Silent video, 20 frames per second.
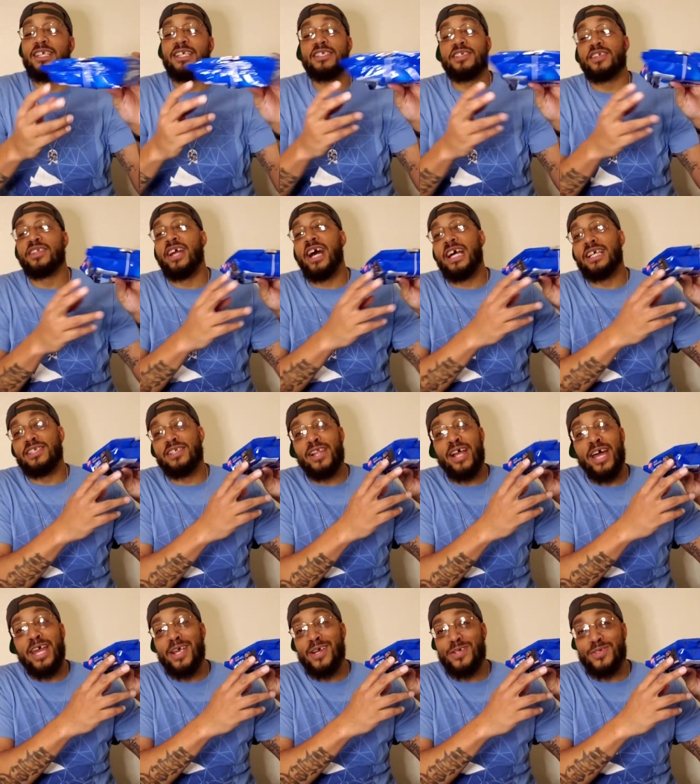these are nice
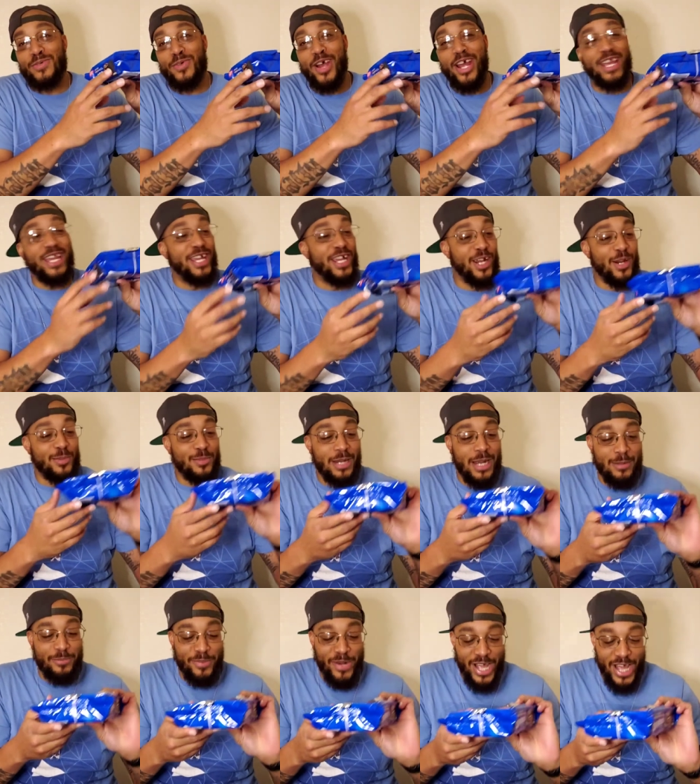layers right here,
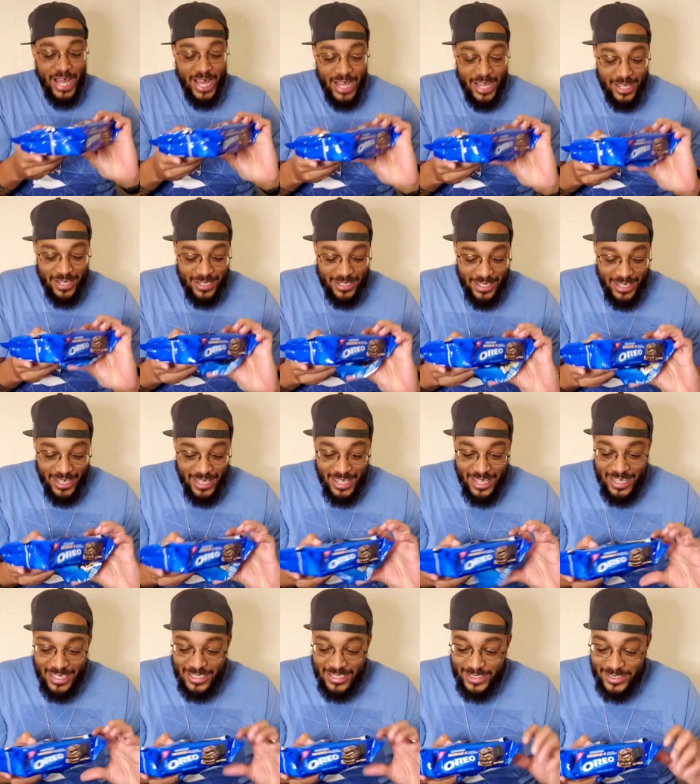bruh bruh.
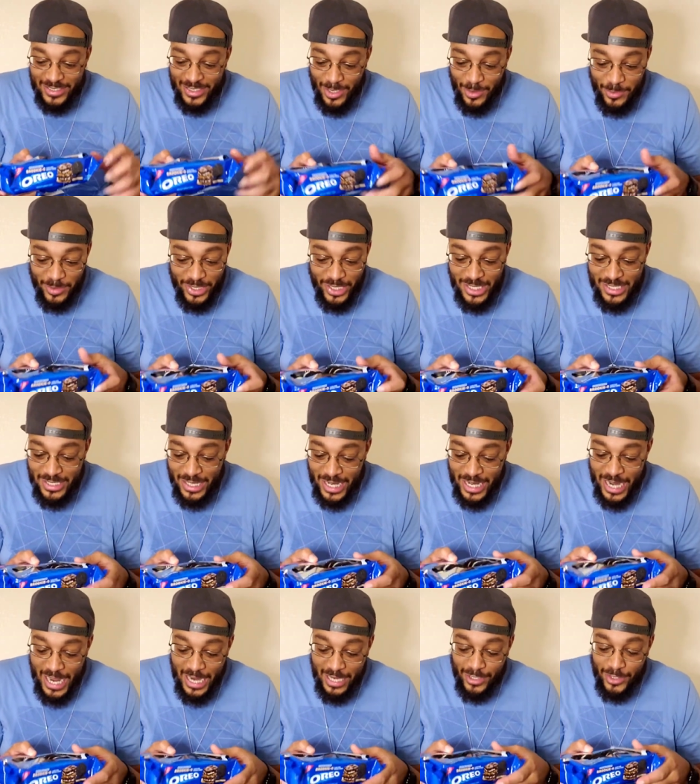Some of these I
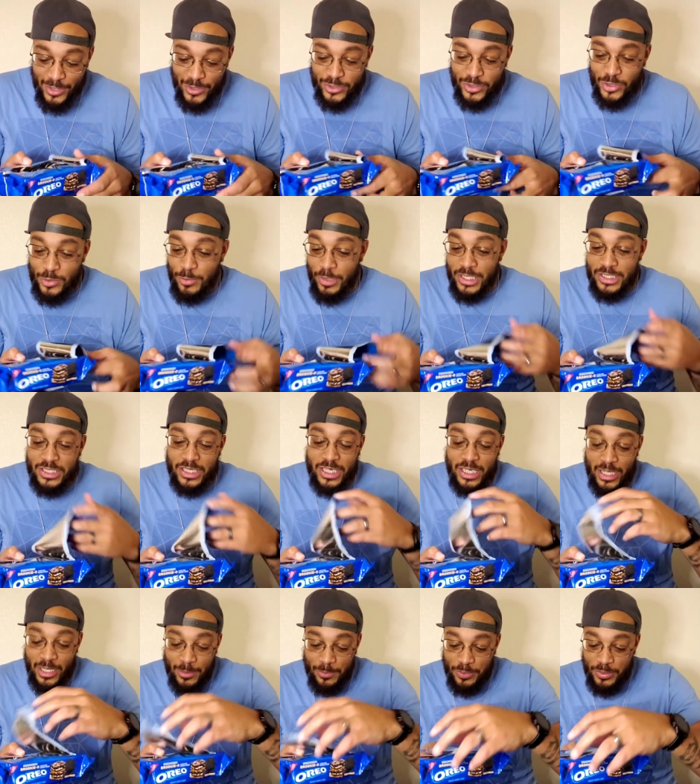got a little too much
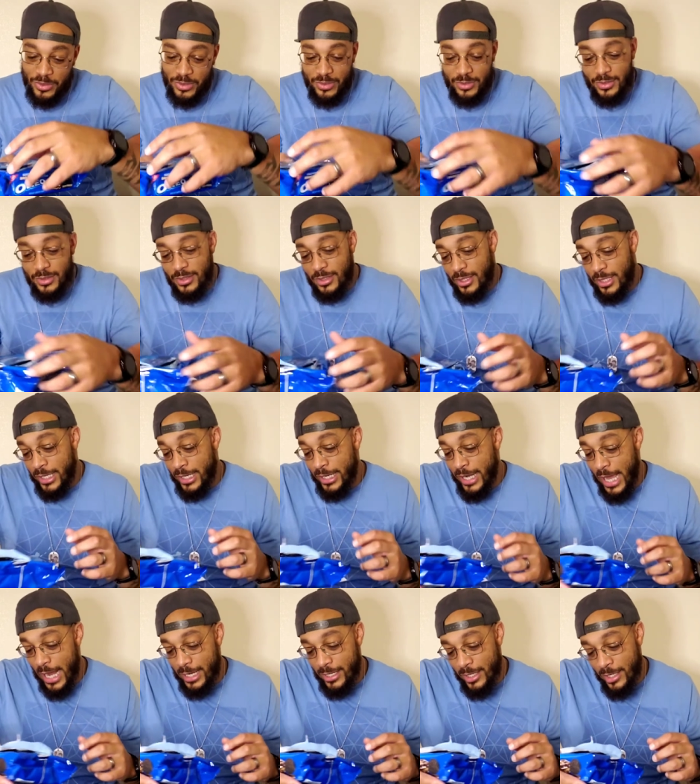imp and
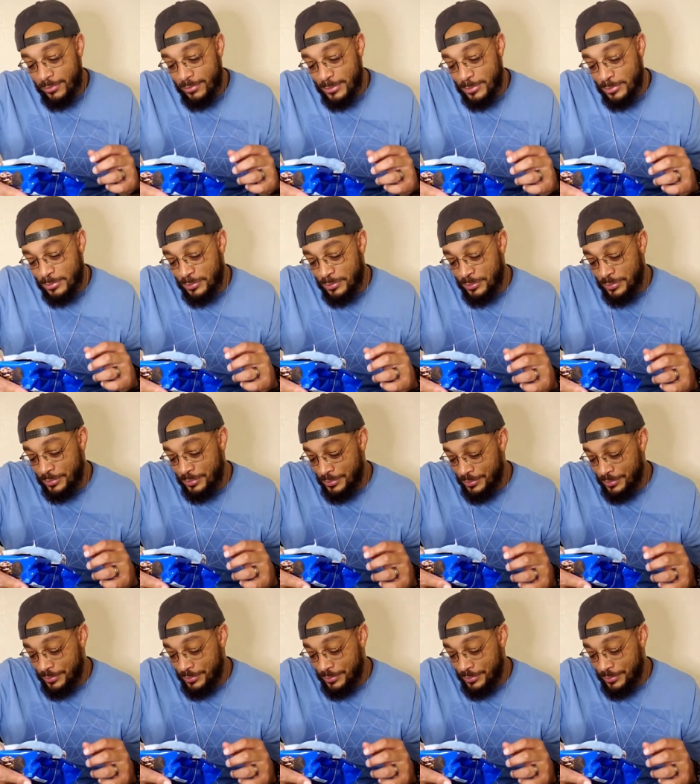not enough mm.